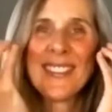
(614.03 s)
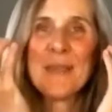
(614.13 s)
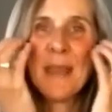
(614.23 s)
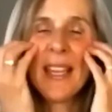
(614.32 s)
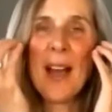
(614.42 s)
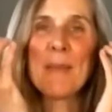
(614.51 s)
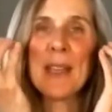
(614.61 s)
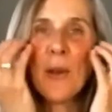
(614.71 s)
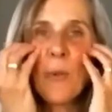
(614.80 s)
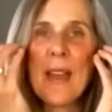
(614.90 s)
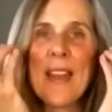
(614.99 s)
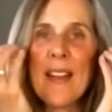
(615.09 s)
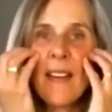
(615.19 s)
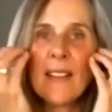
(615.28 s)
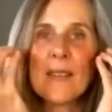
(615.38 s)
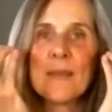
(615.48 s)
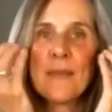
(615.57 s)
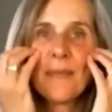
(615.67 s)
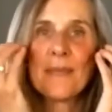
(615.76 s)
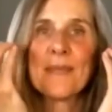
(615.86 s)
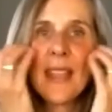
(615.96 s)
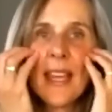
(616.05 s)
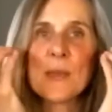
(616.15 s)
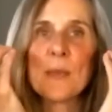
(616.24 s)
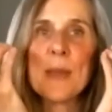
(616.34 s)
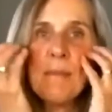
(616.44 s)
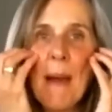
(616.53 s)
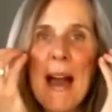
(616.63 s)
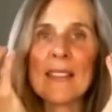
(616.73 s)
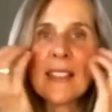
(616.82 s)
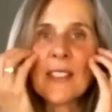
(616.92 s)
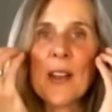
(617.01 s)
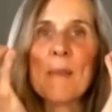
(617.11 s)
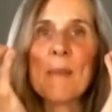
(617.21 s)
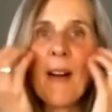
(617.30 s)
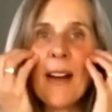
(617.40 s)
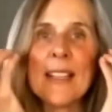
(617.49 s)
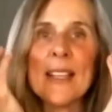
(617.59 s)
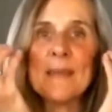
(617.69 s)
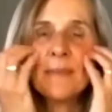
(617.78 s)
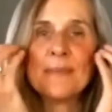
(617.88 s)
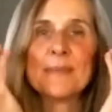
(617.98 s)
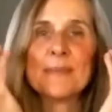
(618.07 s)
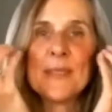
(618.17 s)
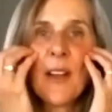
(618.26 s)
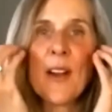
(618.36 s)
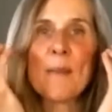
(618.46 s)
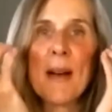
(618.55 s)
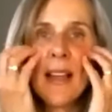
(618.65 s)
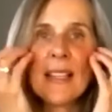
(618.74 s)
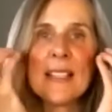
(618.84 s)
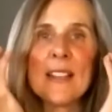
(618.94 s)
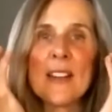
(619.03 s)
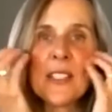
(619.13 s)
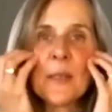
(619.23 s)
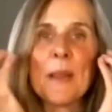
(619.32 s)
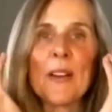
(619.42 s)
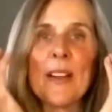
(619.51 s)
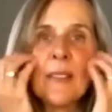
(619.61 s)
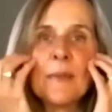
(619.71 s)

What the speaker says: becoming aware as we balance our body, our mind, and our spirit.